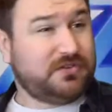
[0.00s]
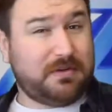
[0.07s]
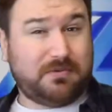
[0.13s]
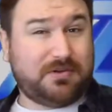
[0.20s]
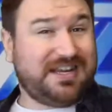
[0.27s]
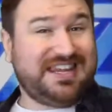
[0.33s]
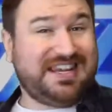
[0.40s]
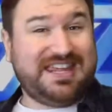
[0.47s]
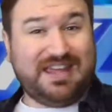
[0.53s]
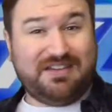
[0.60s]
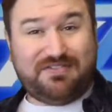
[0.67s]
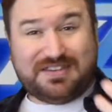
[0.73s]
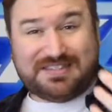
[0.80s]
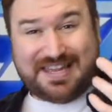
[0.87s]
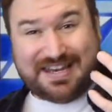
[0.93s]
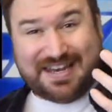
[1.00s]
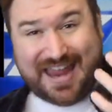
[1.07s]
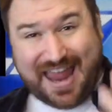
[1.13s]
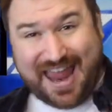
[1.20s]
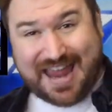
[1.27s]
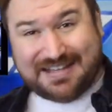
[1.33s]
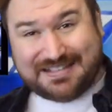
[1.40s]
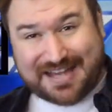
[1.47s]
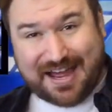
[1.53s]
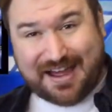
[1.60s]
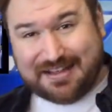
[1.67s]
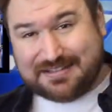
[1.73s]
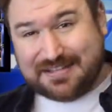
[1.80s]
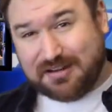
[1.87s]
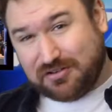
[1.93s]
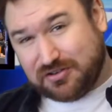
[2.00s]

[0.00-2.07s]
So I'm going to give this an 8 out of 10